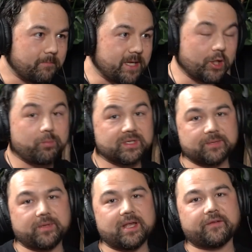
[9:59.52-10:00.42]
It opens
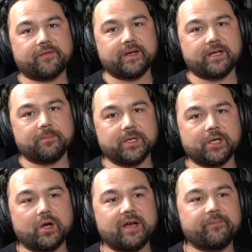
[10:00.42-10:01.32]
up a lot of freedom.
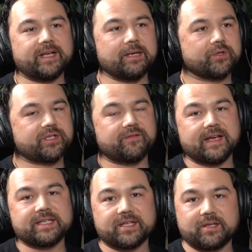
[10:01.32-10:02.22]
I've been able to
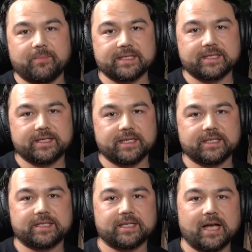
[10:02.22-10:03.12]
invest into
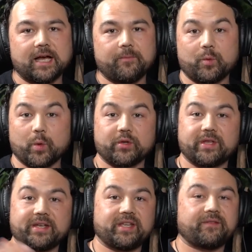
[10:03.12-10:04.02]
businesses, whether
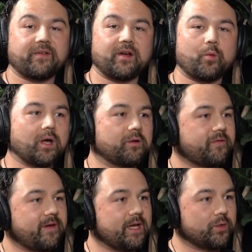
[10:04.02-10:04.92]
they did very well or
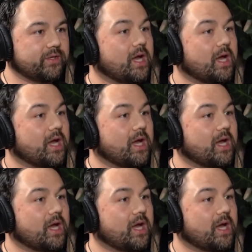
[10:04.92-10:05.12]
failed.